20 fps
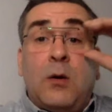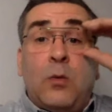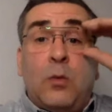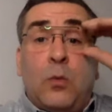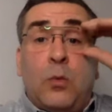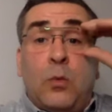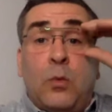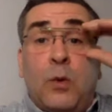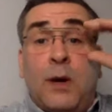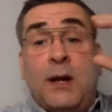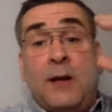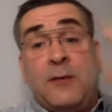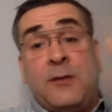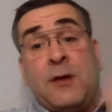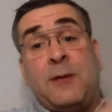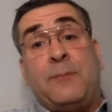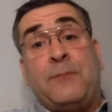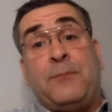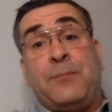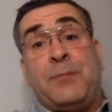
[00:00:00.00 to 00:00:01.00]
One of
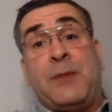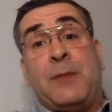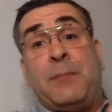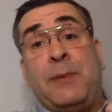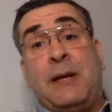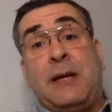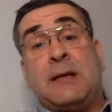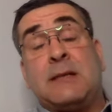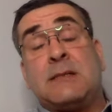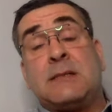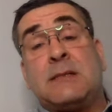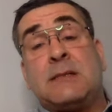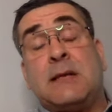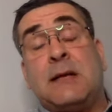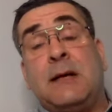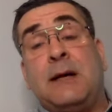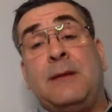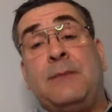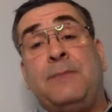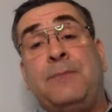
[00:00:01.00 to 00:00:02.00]
the biggest
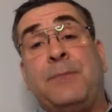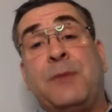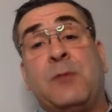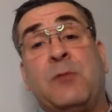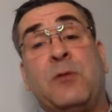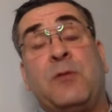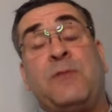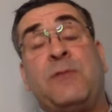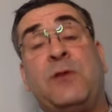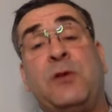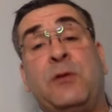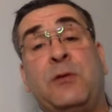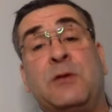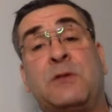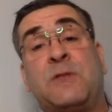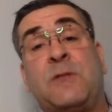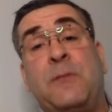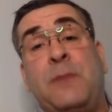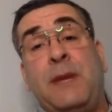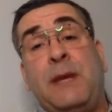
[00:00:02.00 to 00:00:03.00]

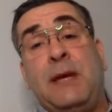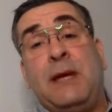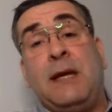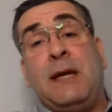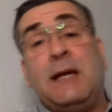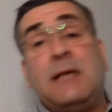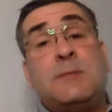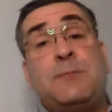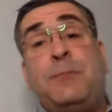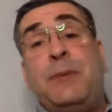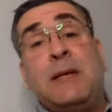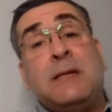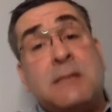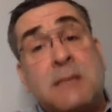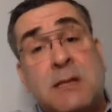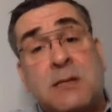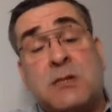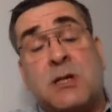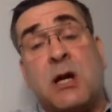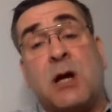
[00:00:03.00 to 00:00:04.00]
referrers for me is
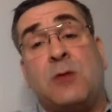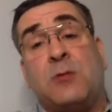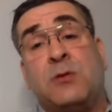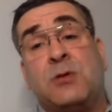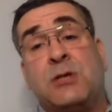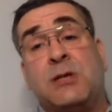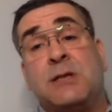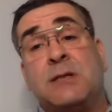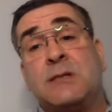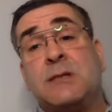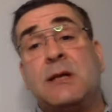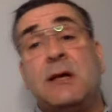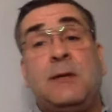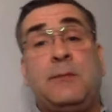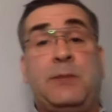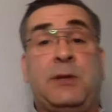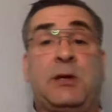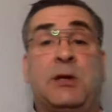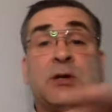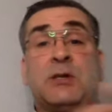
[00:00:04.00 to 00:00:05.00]
business coaches,
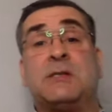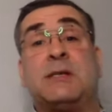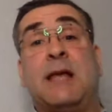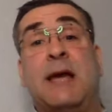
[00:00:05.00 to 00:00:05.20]
because